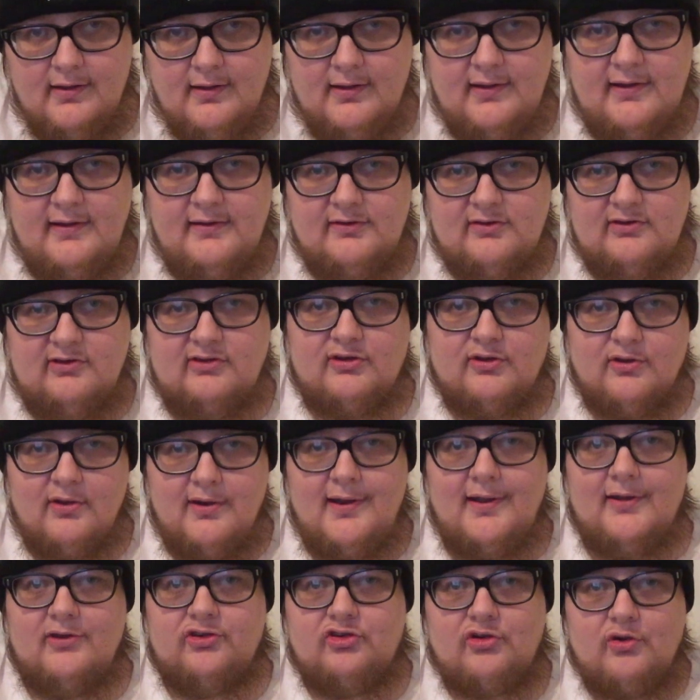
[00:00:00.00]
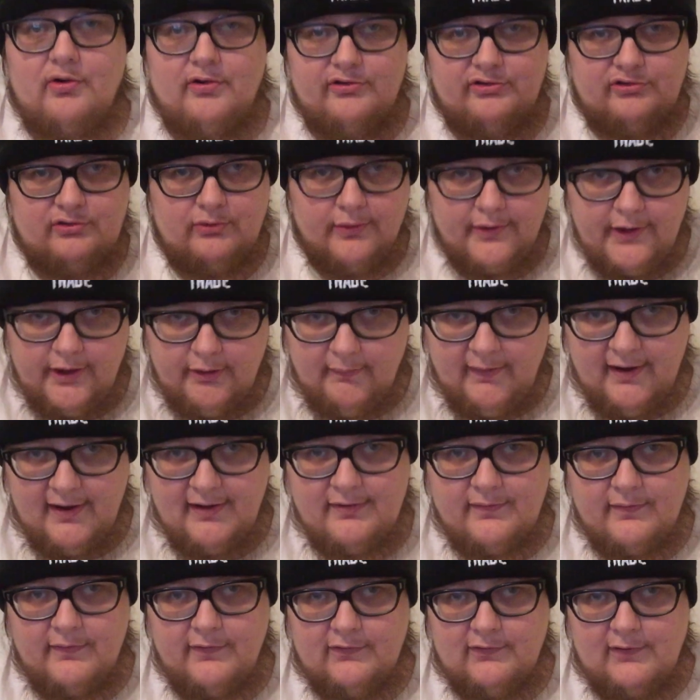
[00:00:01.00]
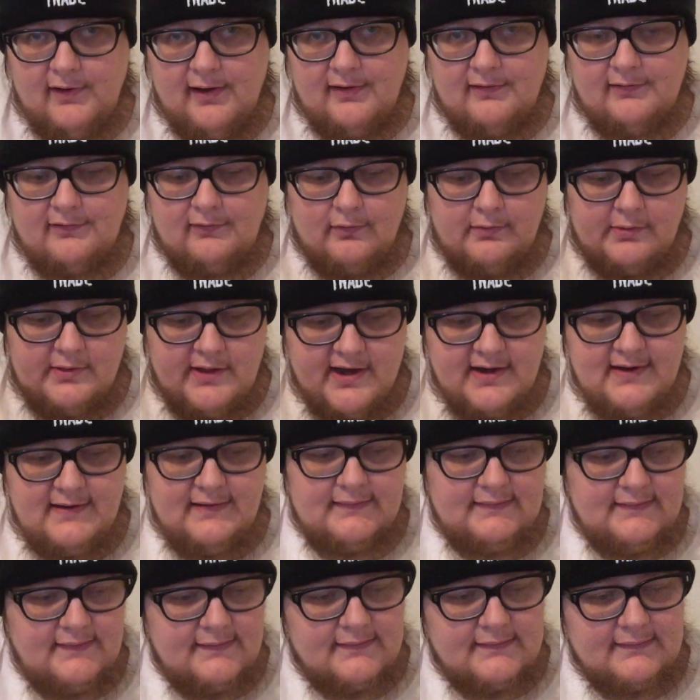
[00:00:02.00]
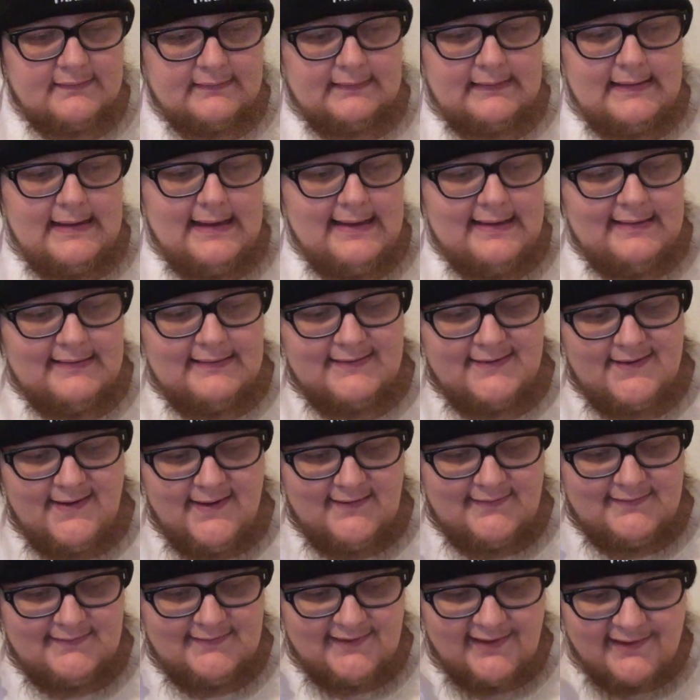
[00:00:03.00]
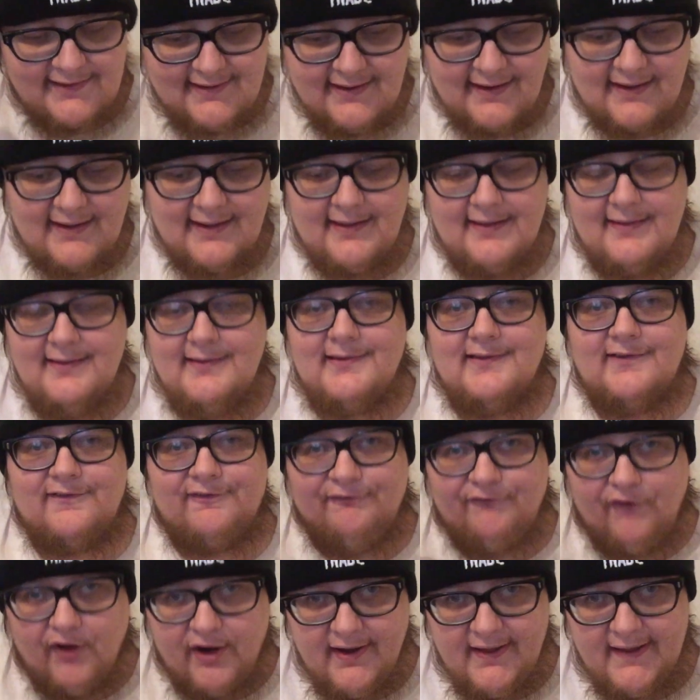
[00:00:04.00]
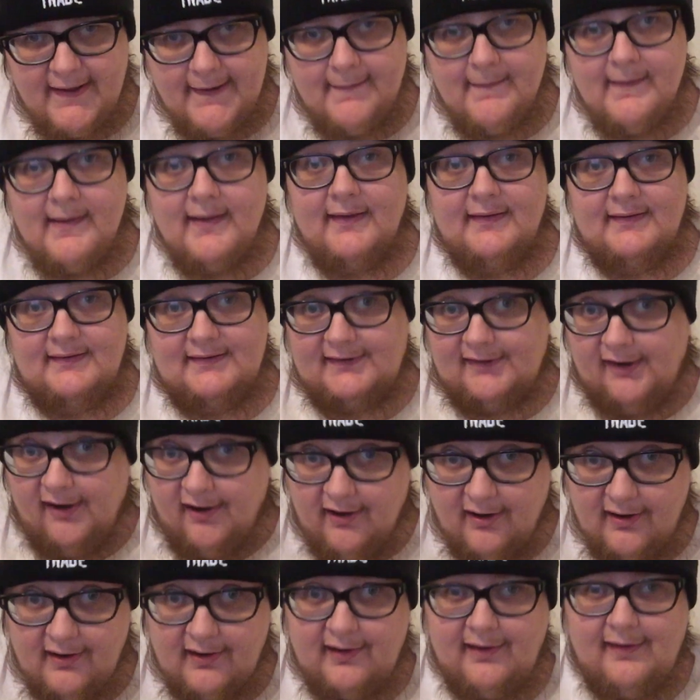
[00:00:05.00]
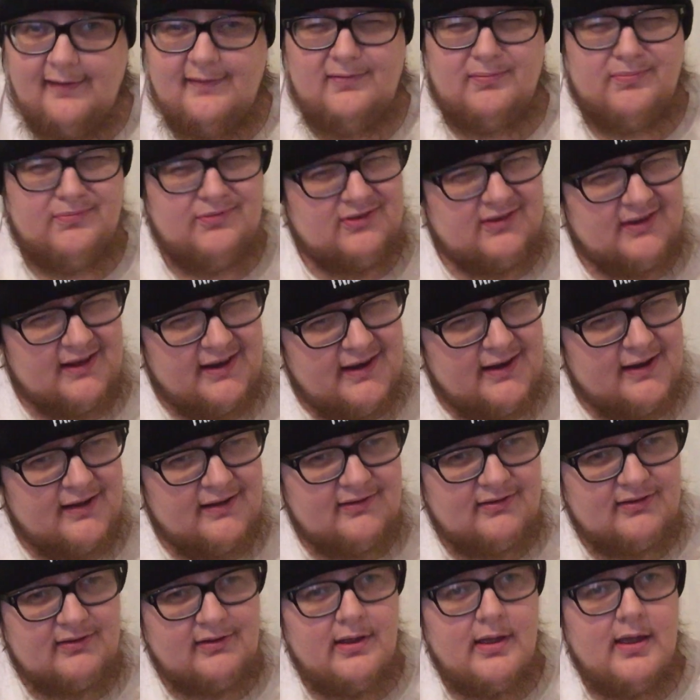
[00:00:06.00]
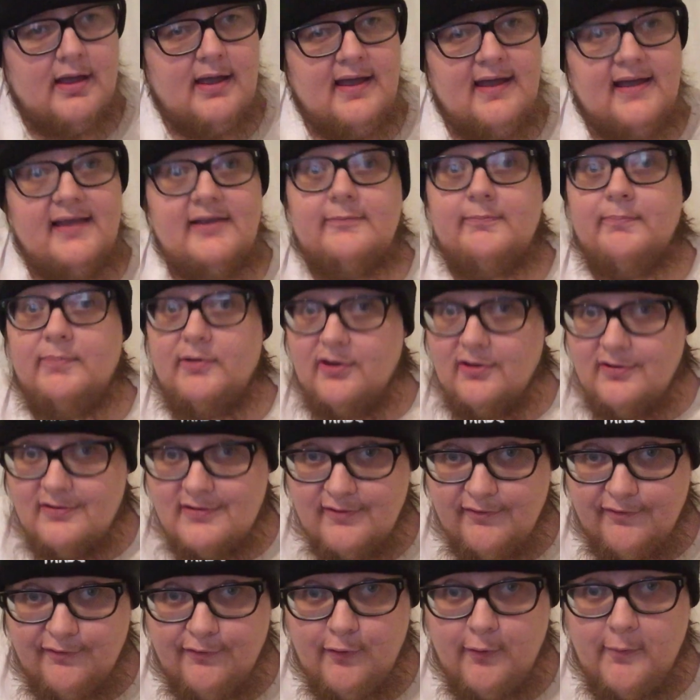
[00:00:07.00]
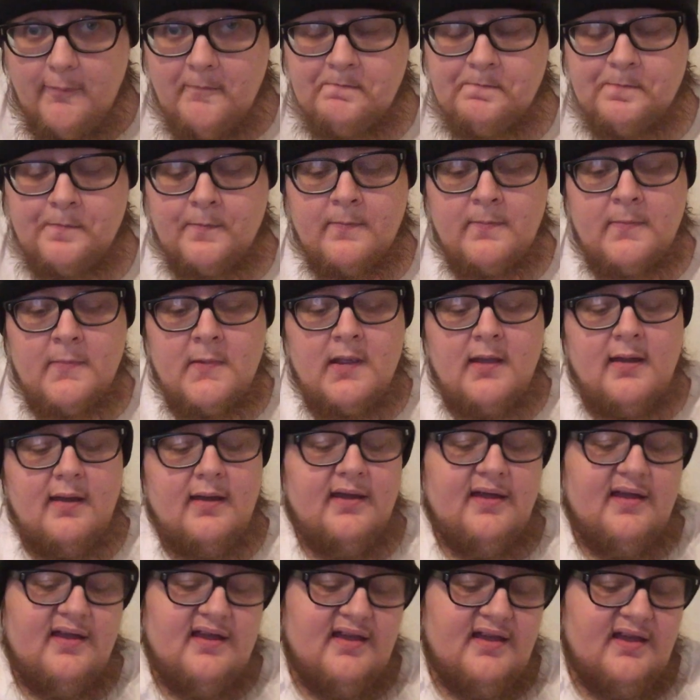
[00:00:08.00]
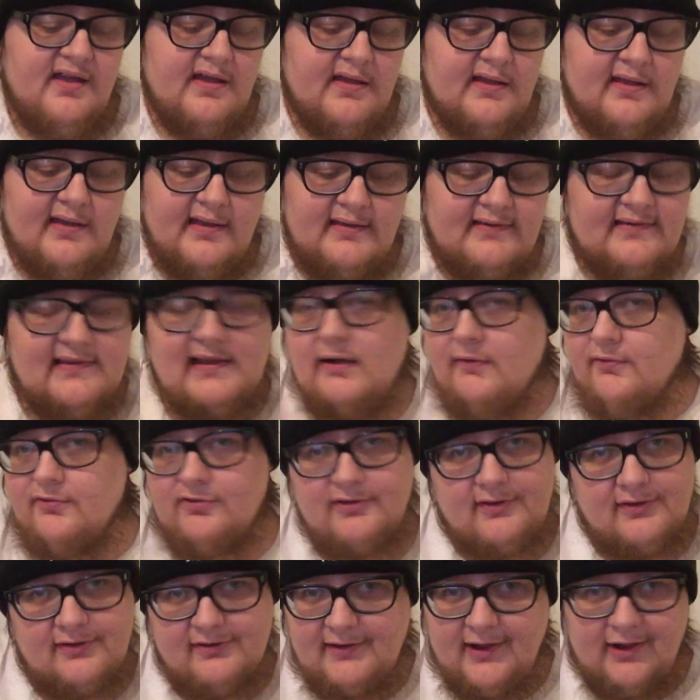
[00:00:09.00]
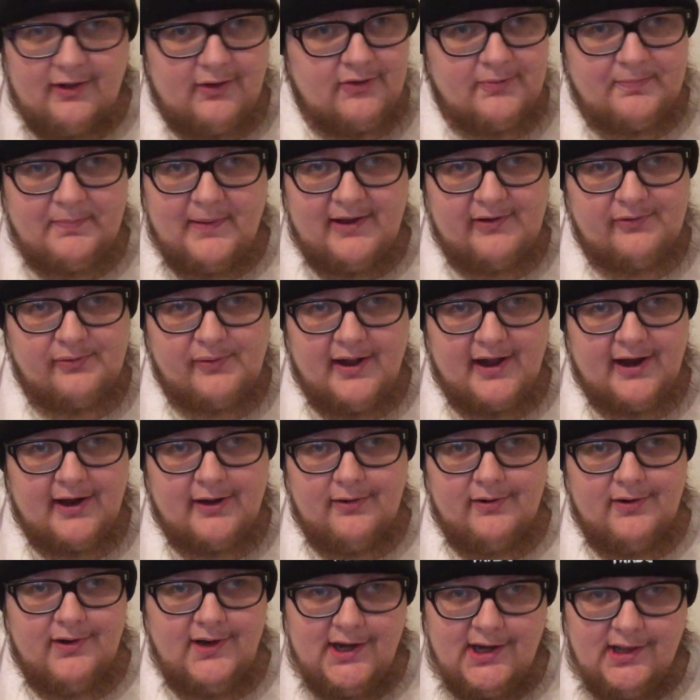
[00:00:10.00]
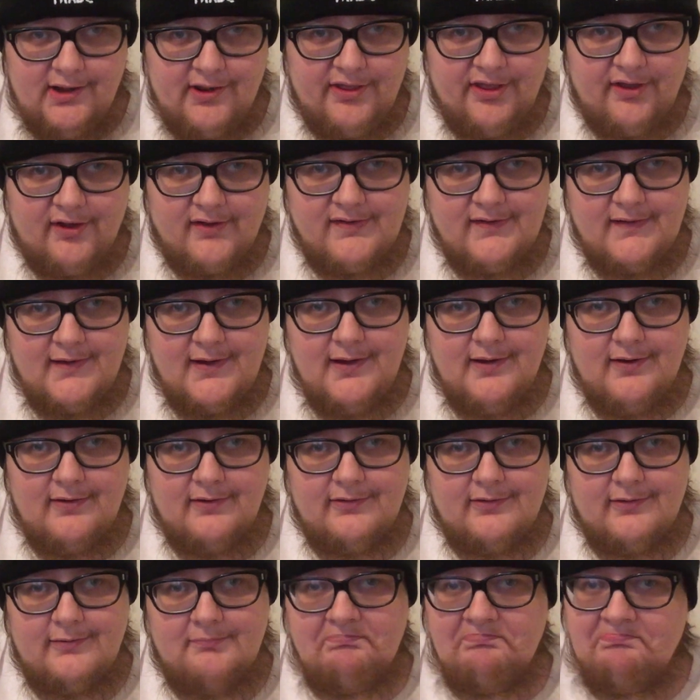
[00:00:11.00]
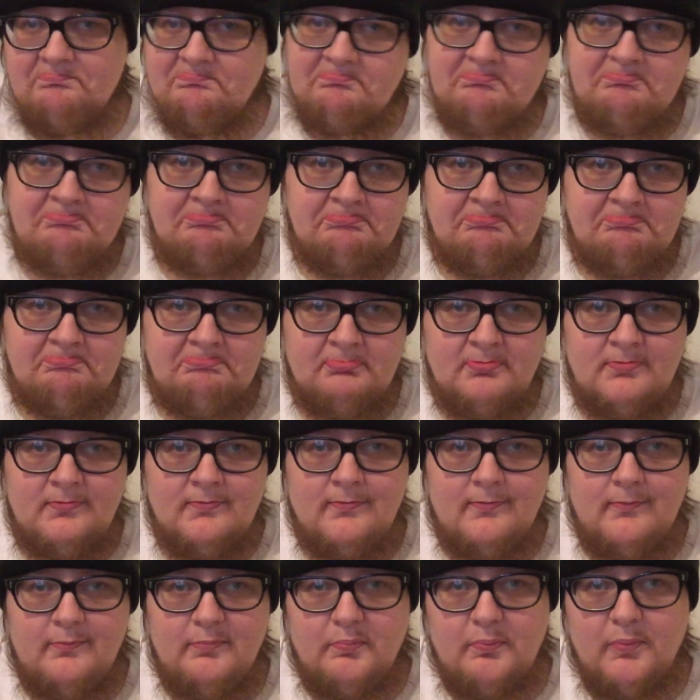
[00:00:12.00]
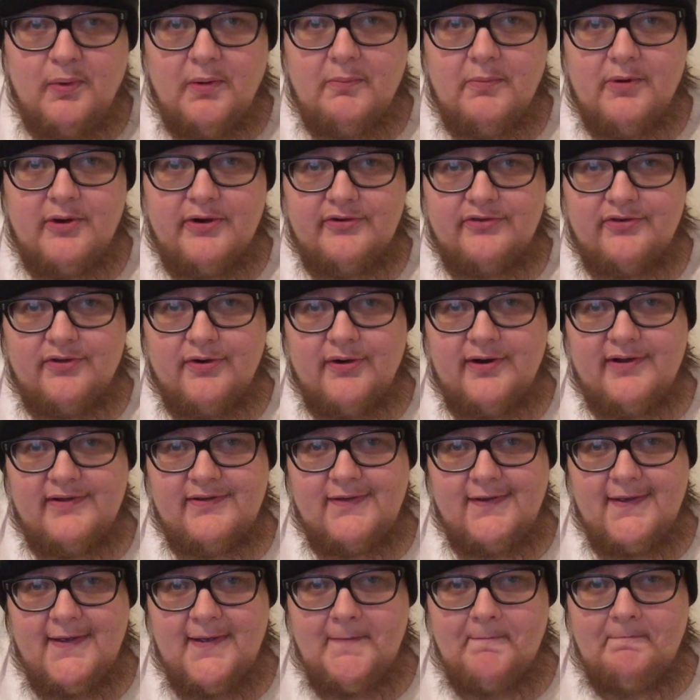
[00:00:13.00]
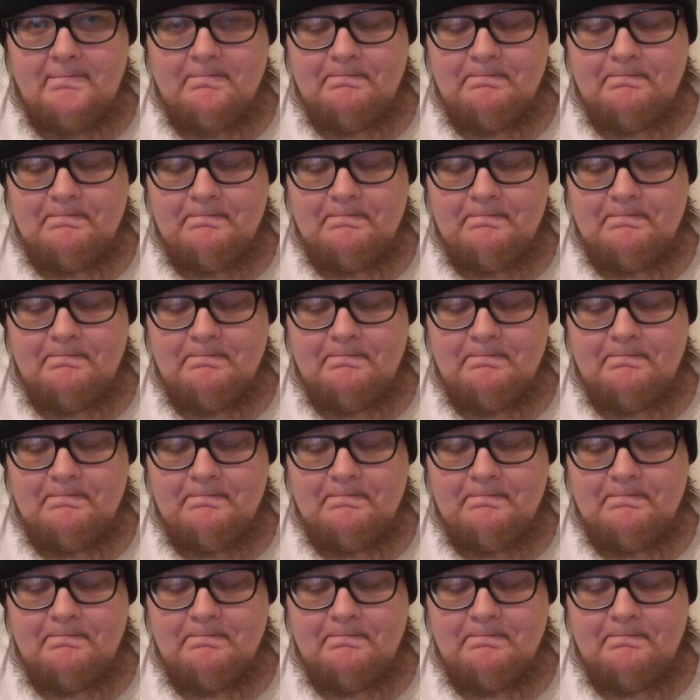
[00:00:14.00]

he's as good a short story writer as he is a lyricist. It's acidic, it's funny, it's dark, it's mysterious, it's beautiful. It's Elvis Costello's best record in nearly 30 years. What more is there to say?